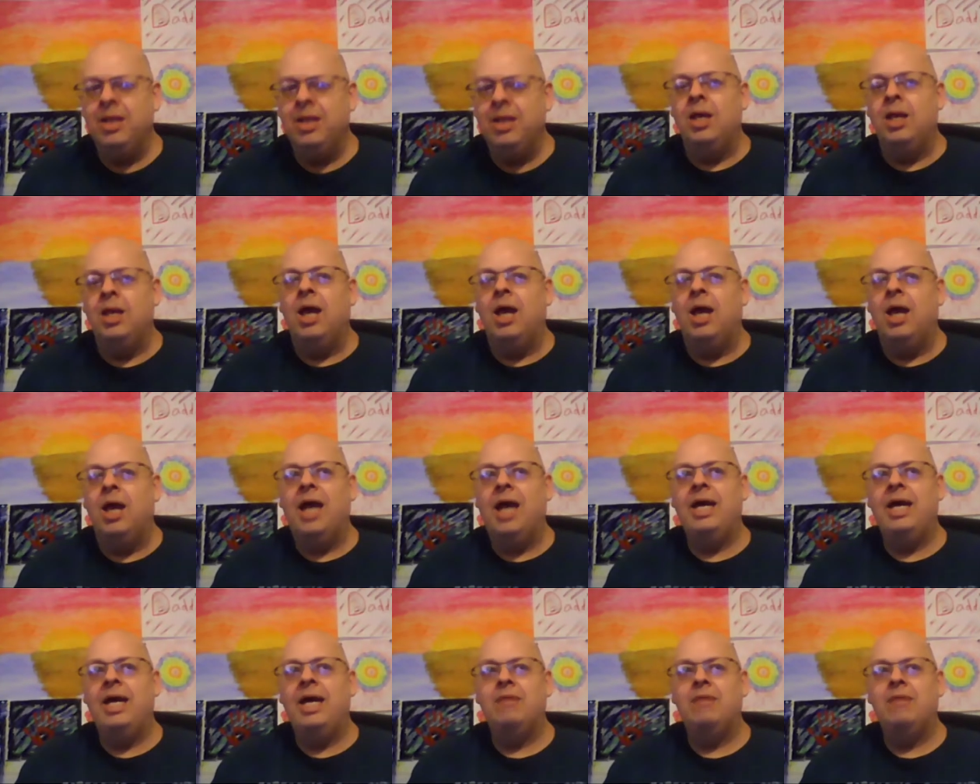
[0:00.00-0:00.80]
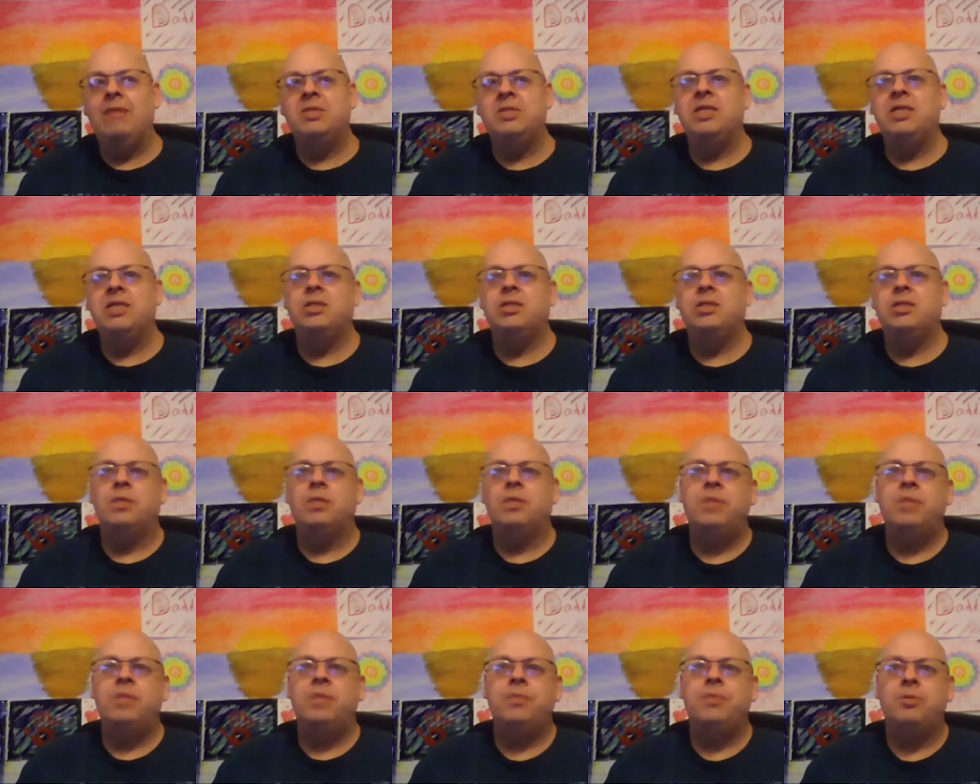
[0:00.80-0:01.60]
I have seen some
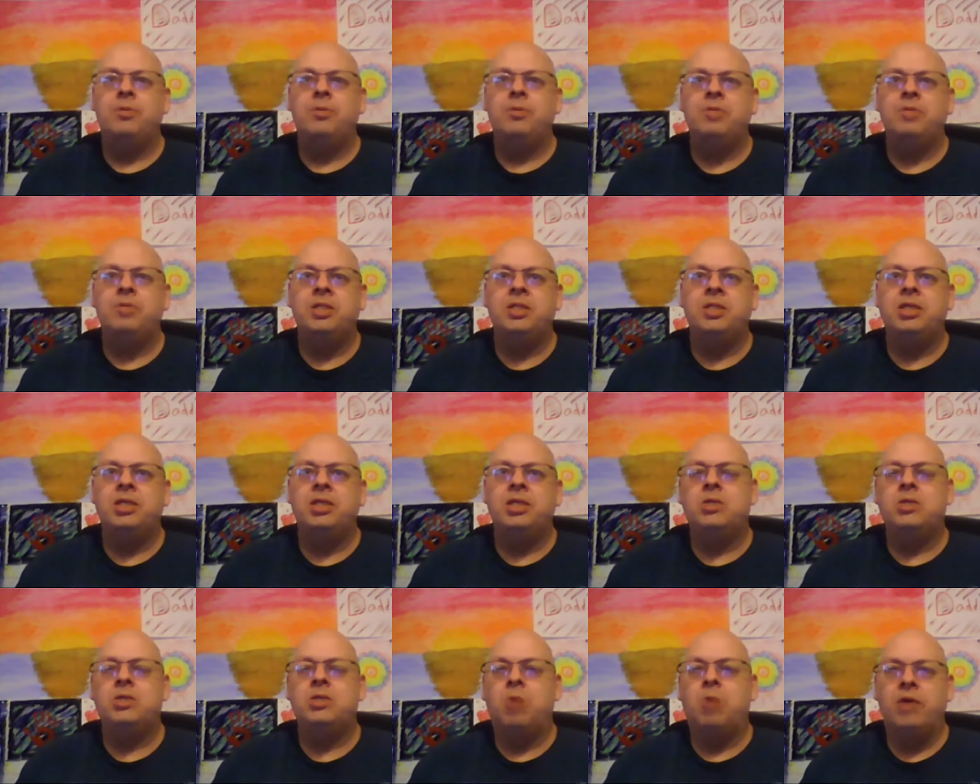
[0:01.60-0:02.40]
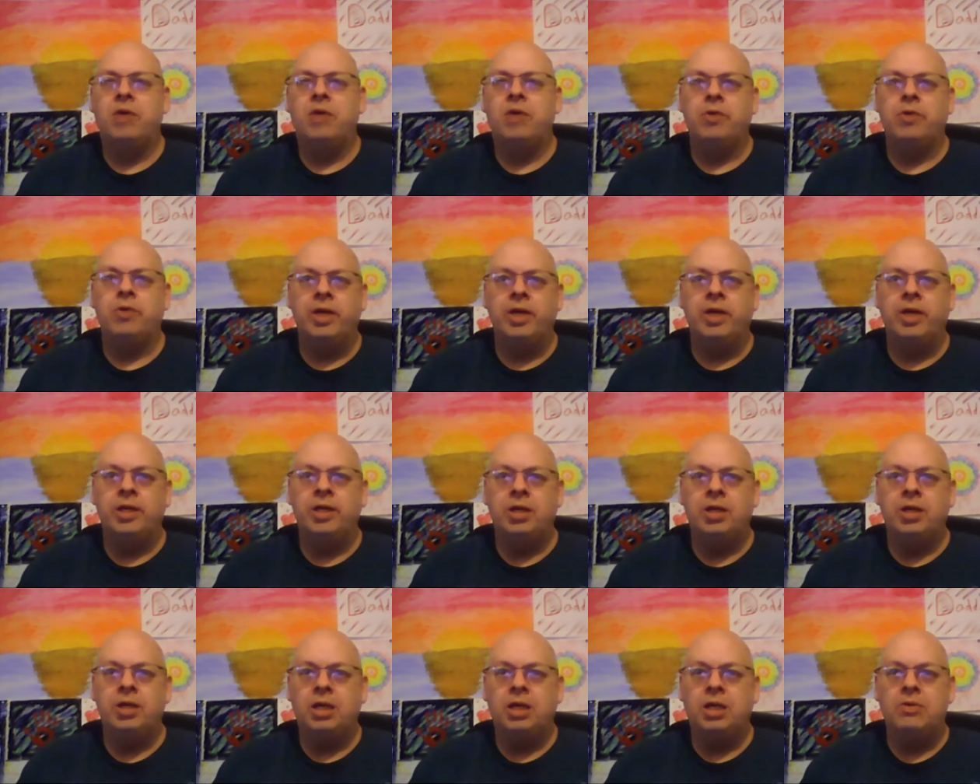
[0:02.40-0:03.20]
people resist while they're in
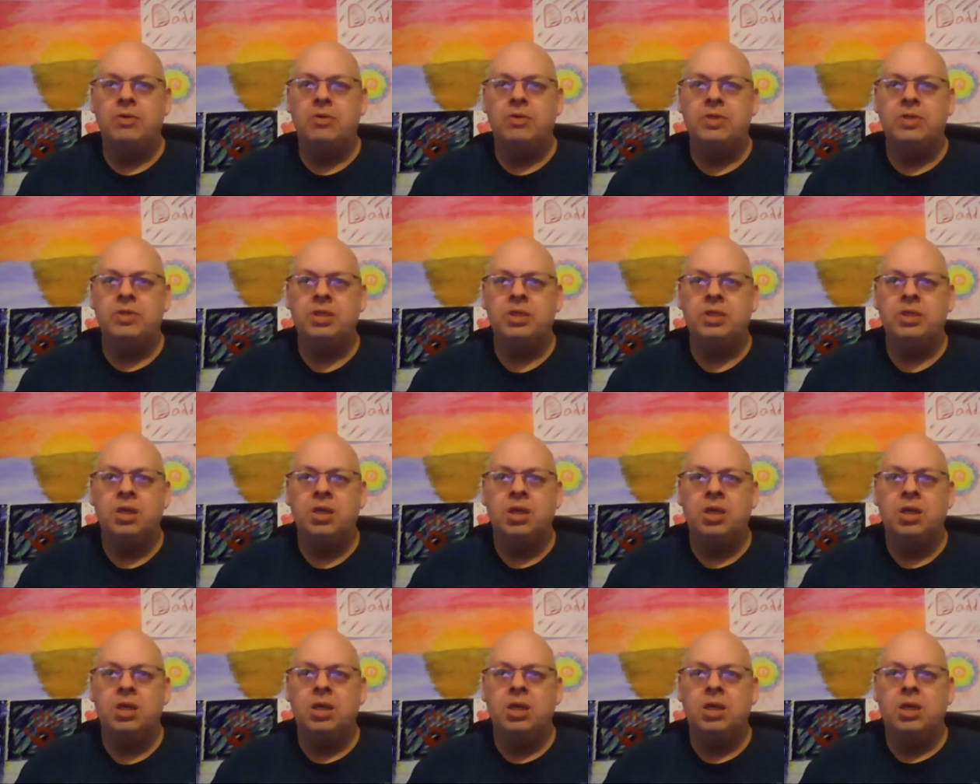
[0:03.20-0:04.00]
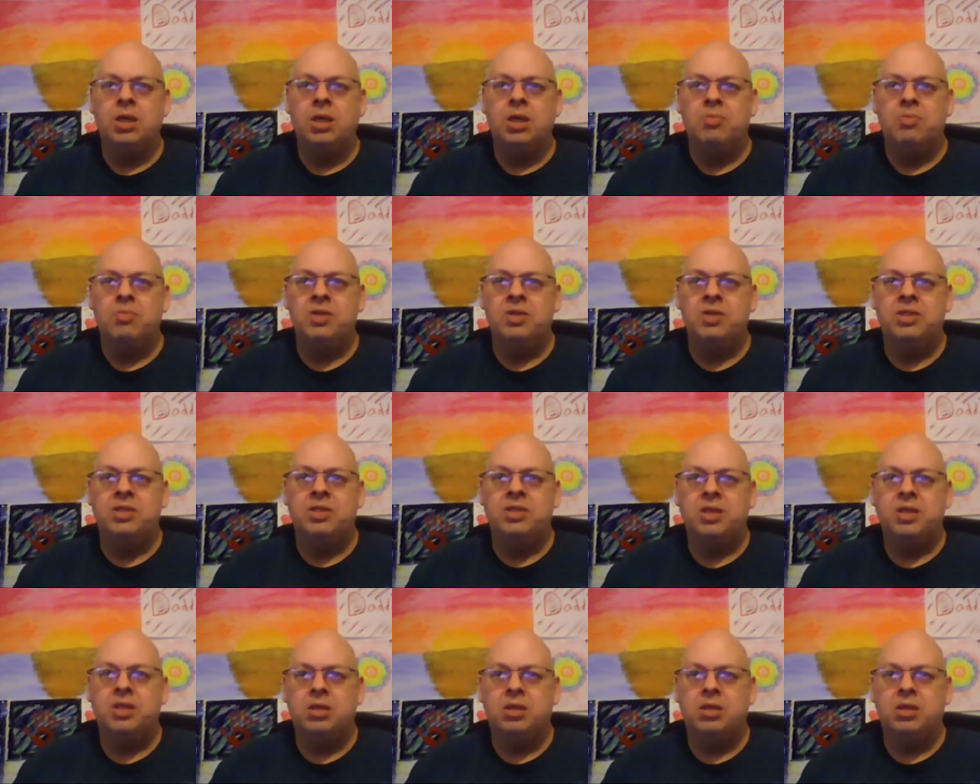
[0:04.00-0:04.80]
cuffs, but
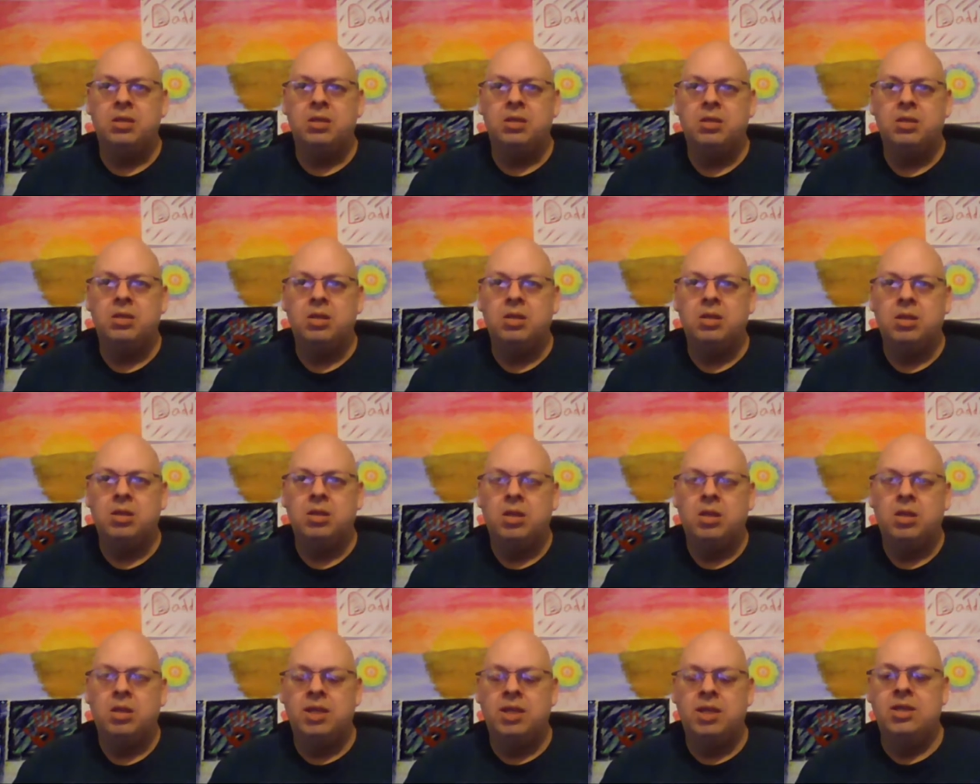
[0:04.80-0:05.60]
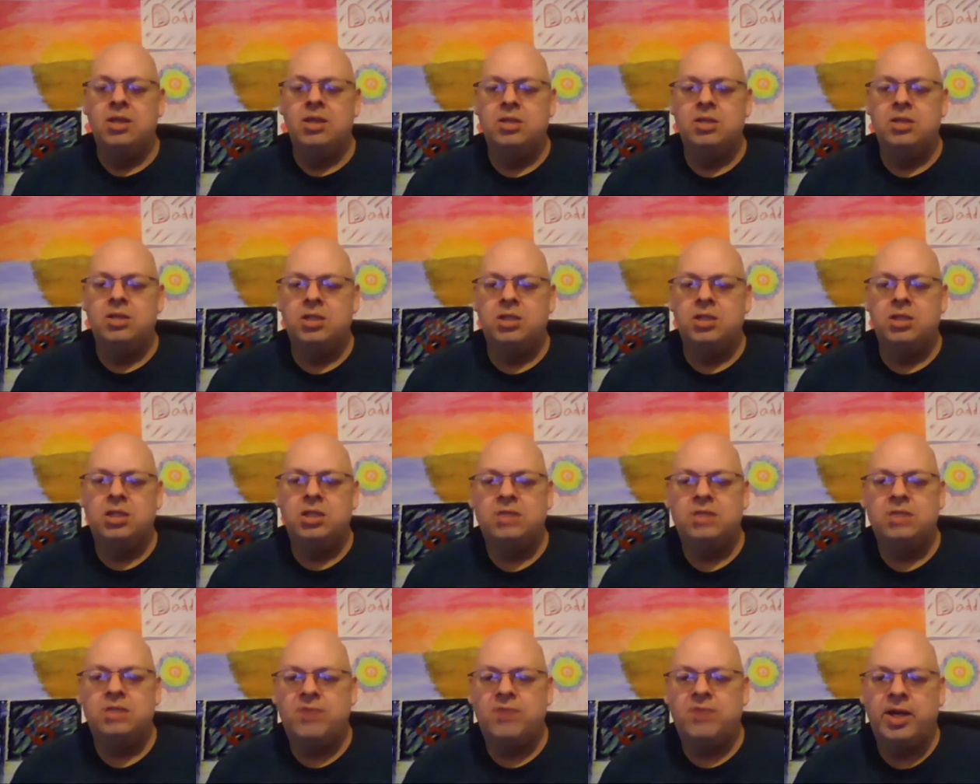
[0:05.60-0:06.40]
still, it doesn't
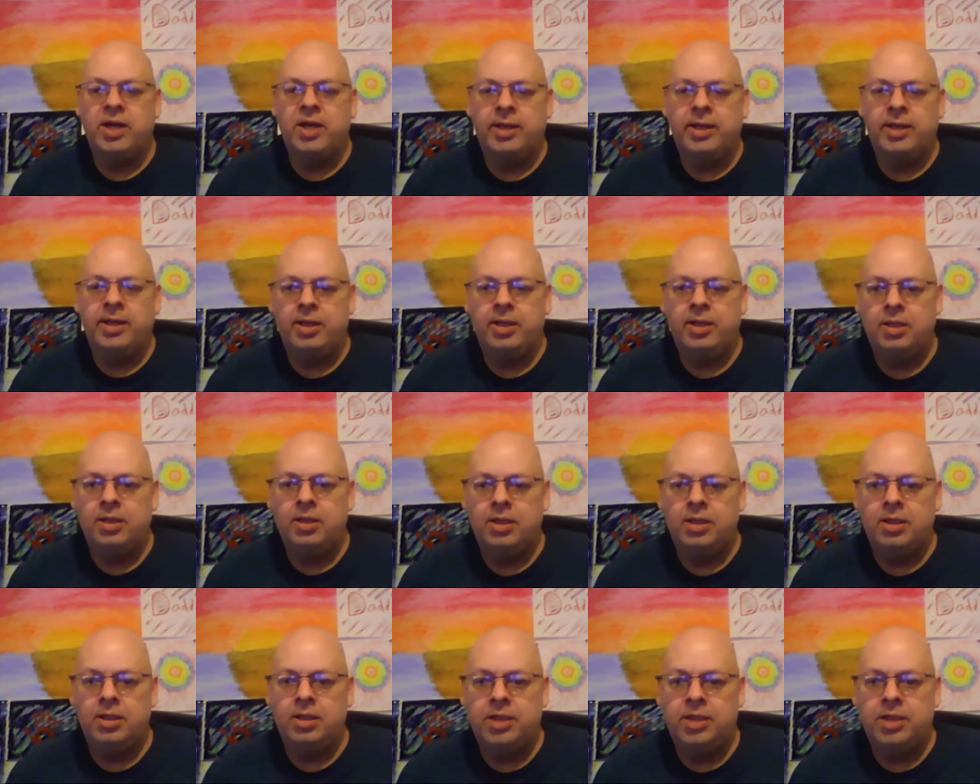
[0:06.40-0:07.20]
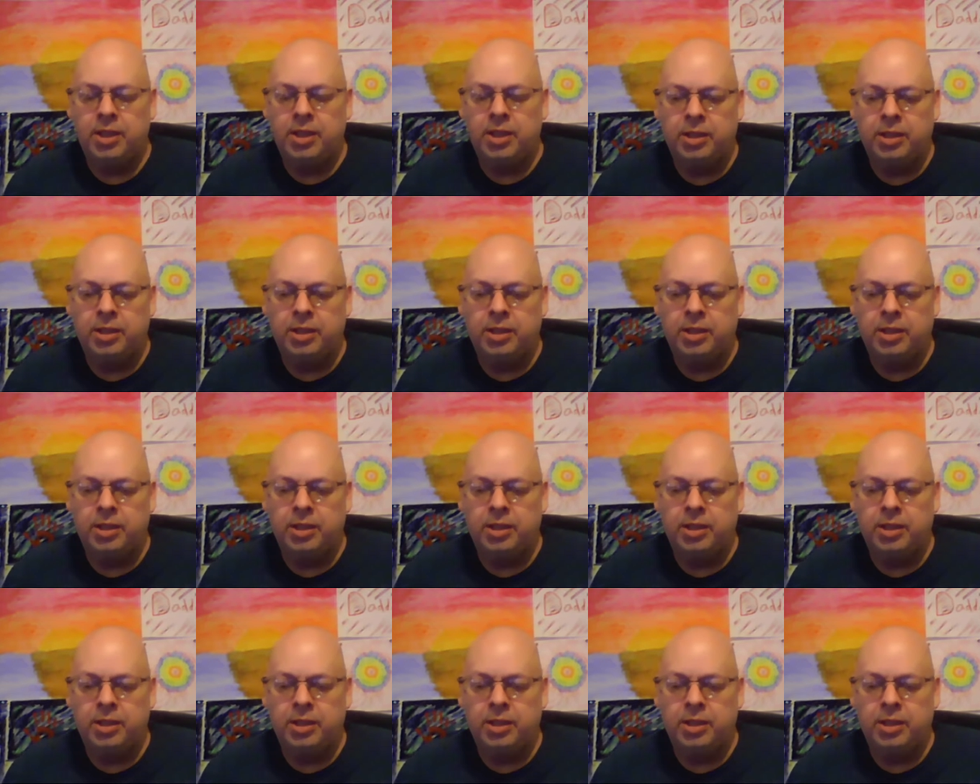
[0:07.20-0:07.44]
justify killing them.